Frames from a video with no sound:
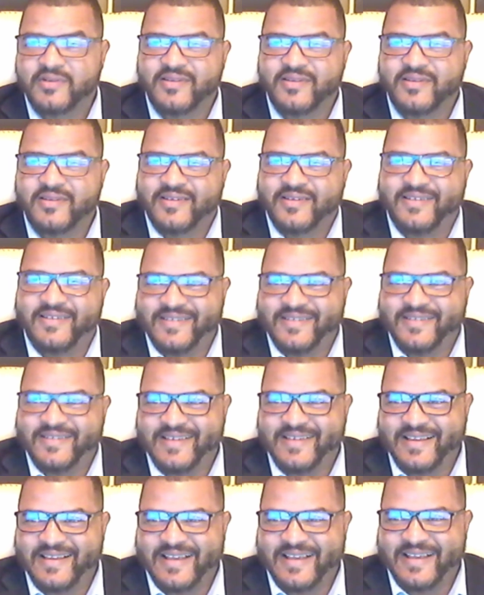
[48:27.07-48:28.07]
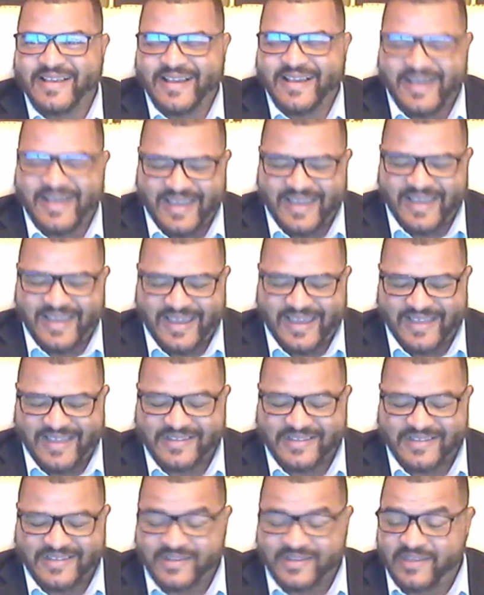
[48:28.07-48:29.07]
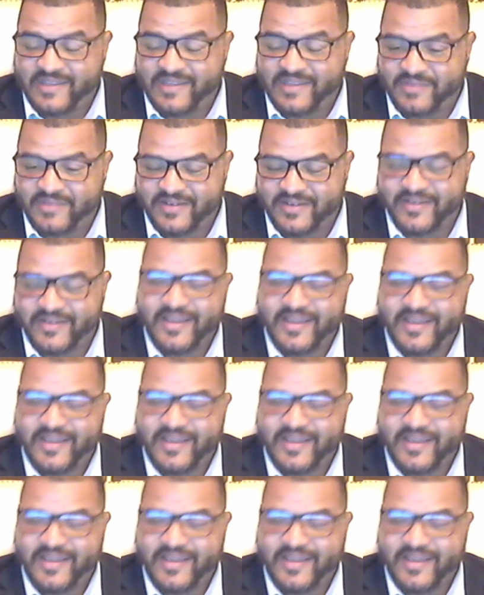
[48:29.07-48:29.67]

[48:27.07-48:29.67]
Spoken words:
at the Clevelander.